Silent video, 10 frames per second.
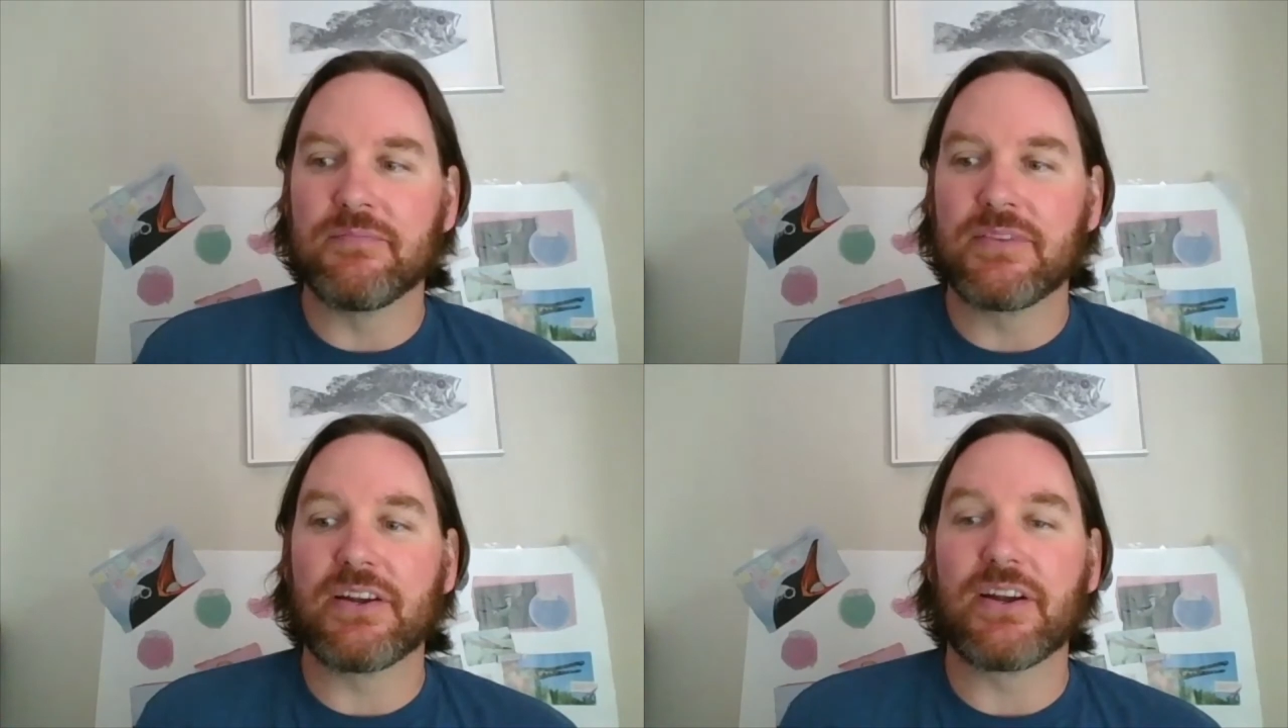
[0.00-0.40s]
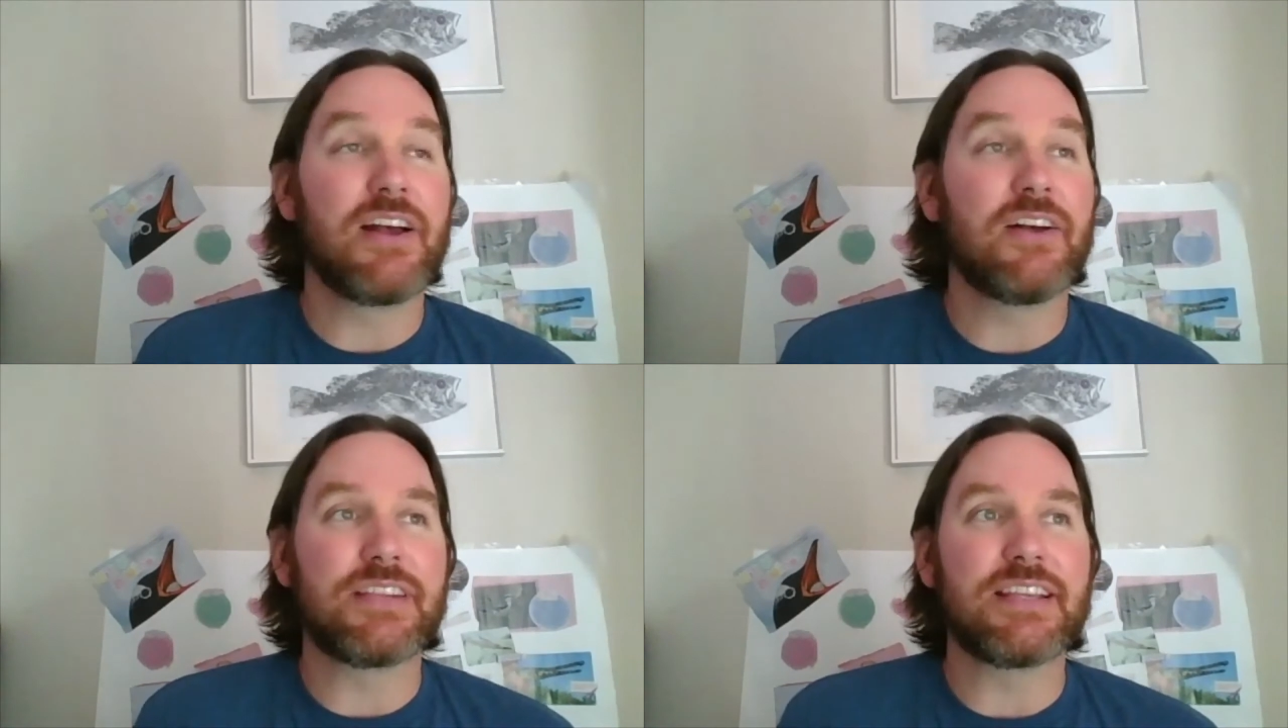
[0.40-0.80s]
They're a
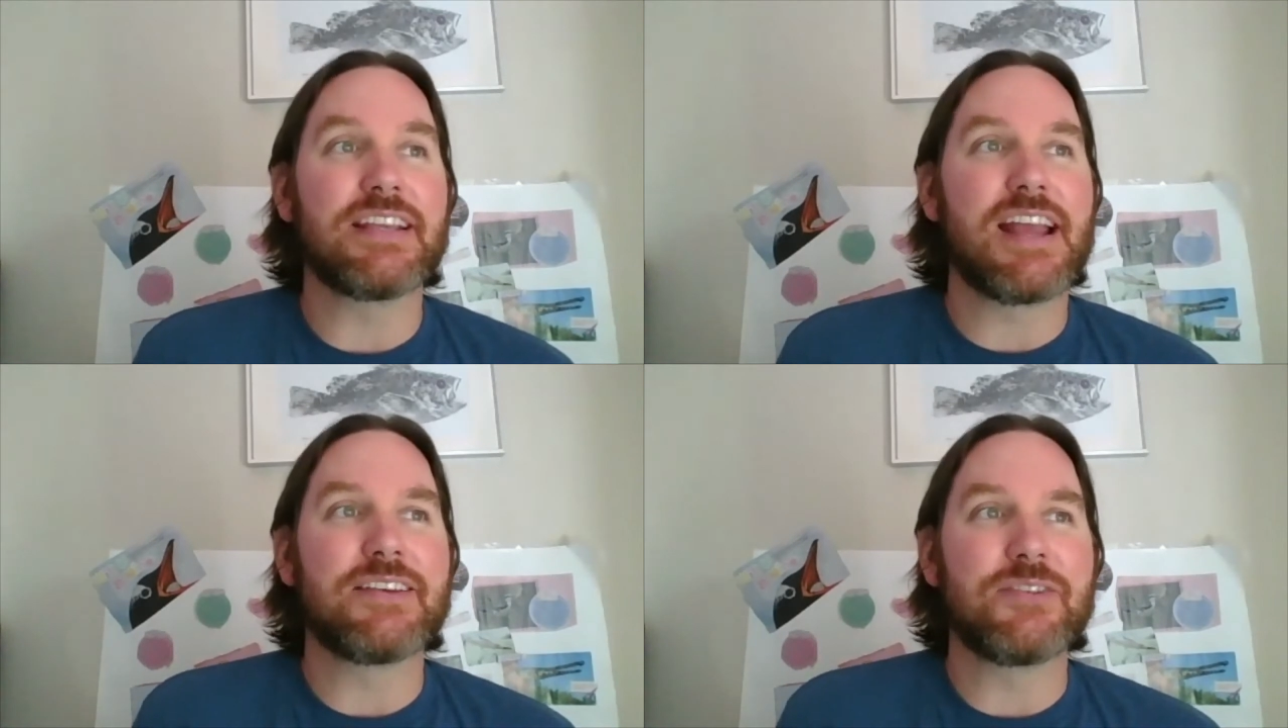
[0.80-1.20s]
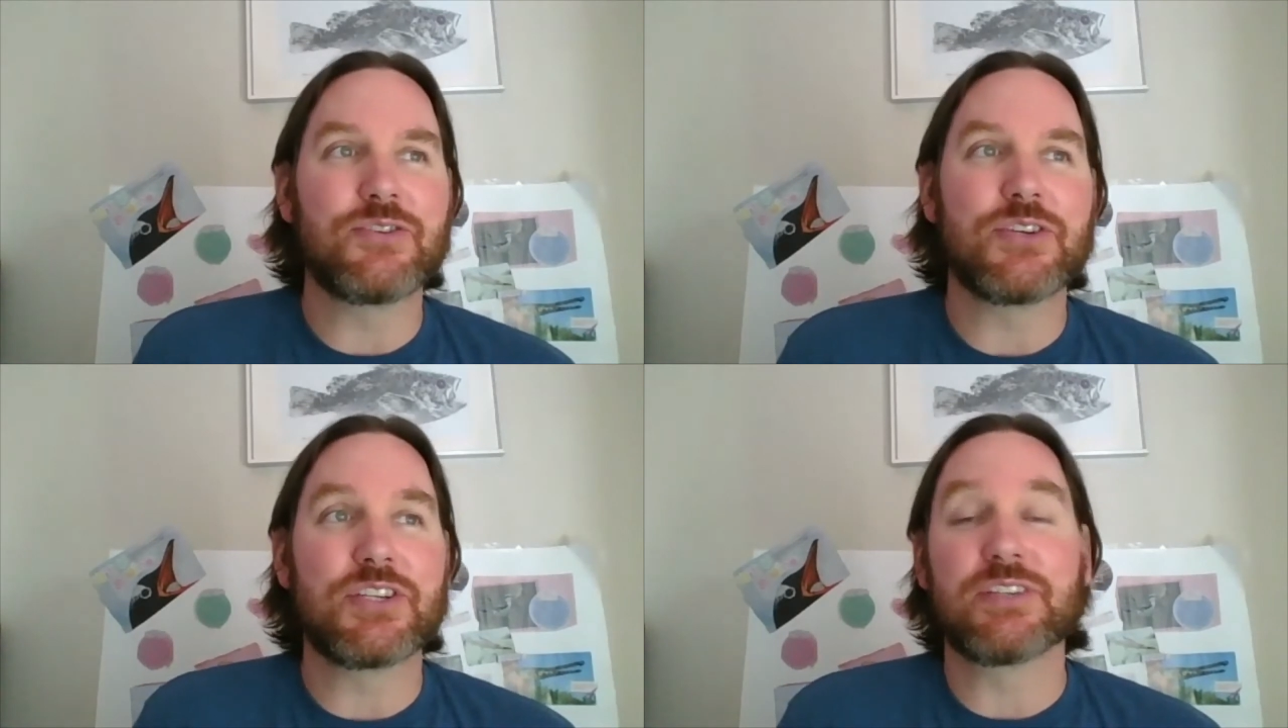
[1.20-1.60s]
healthy and
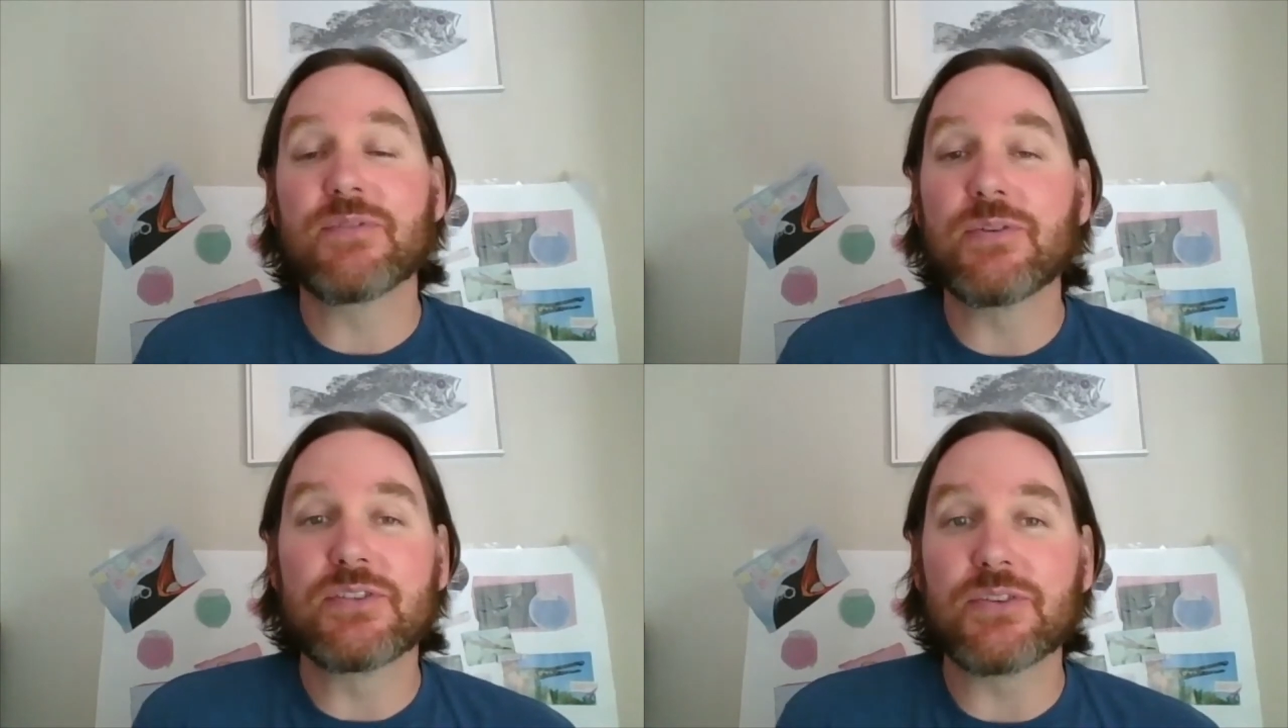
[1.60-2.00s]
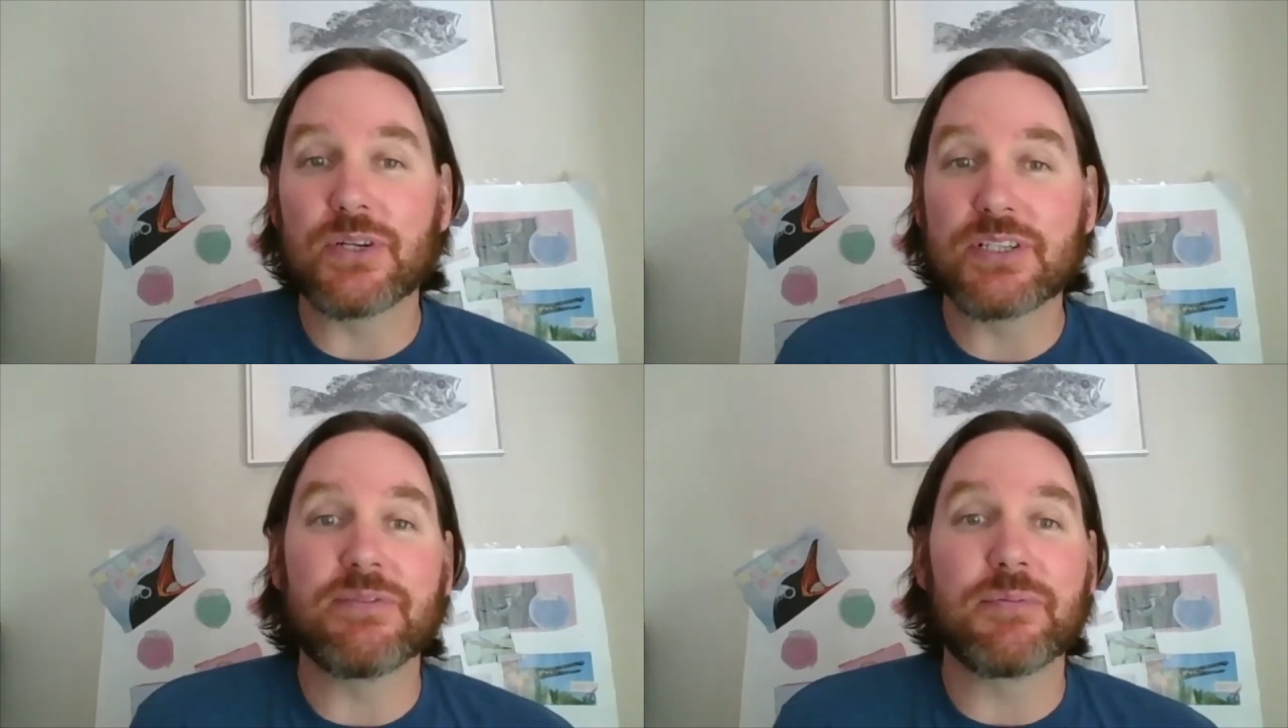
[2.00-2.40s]
nutritious food
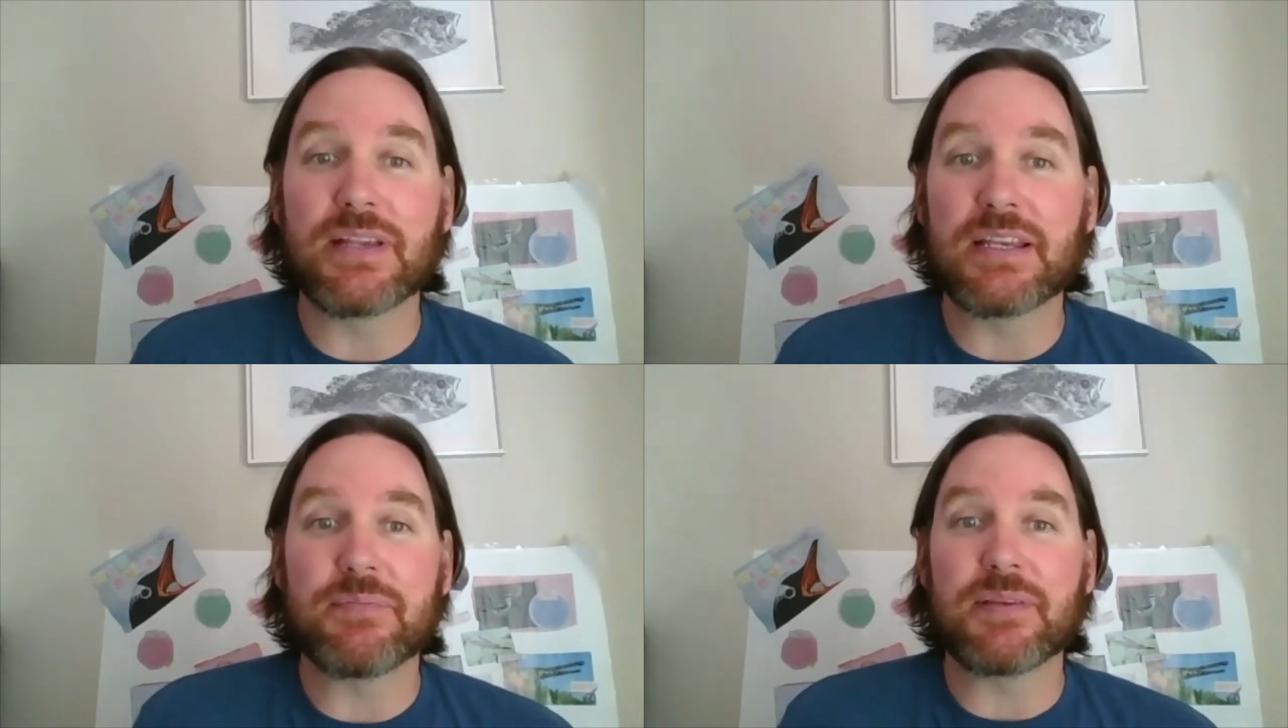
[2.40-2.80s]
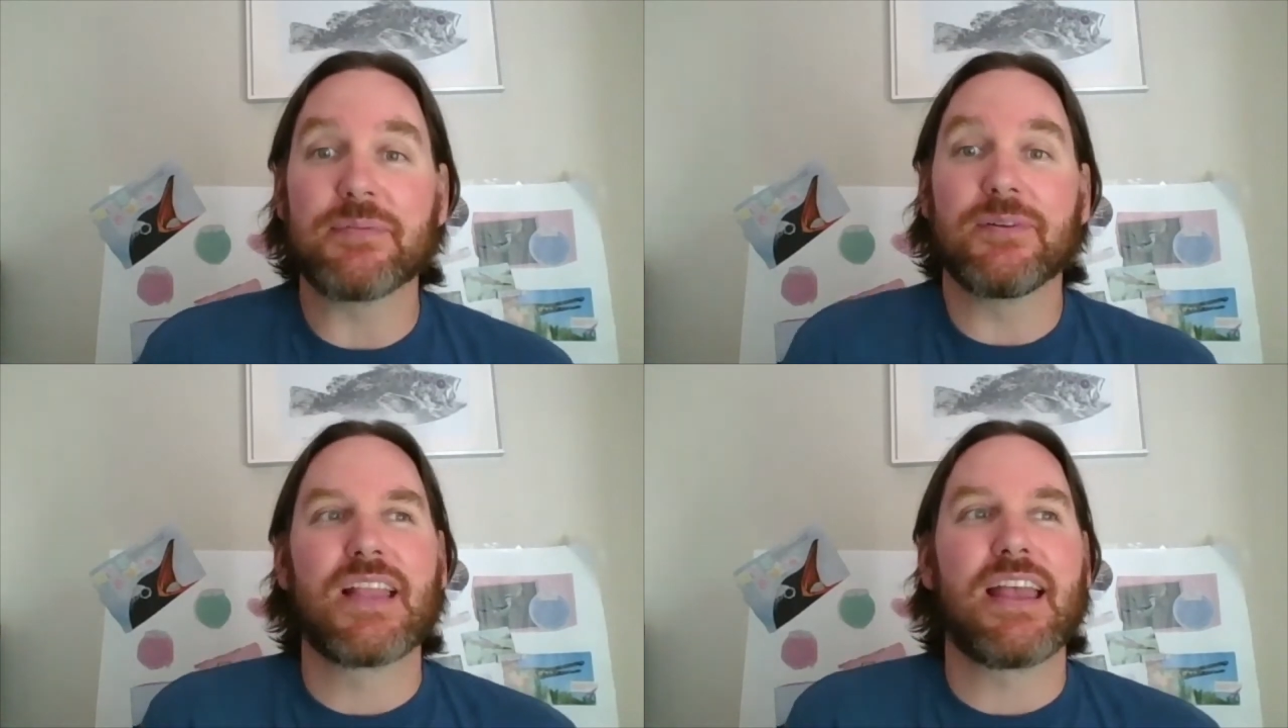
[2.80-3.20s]
source for many people.